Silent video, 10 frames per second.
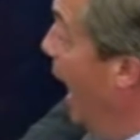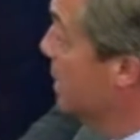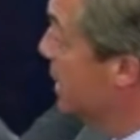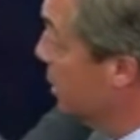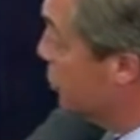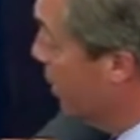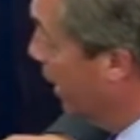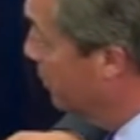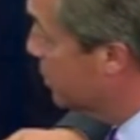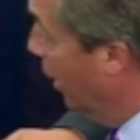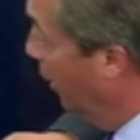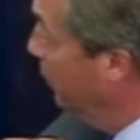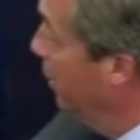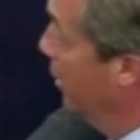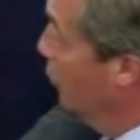as history goes
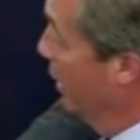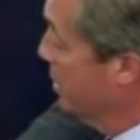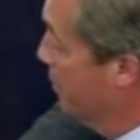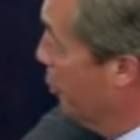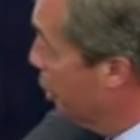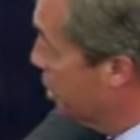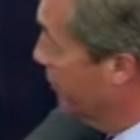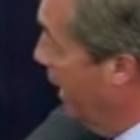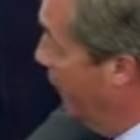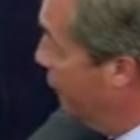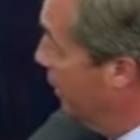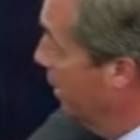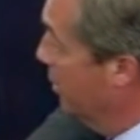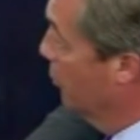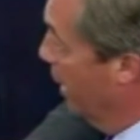on, once the British have left,
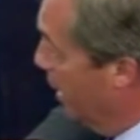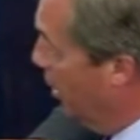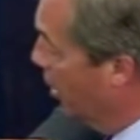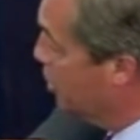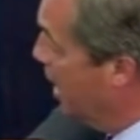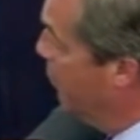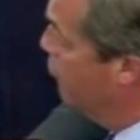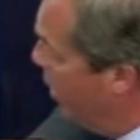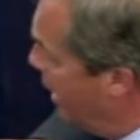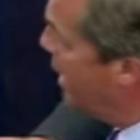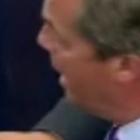you'll think, gosh, they were really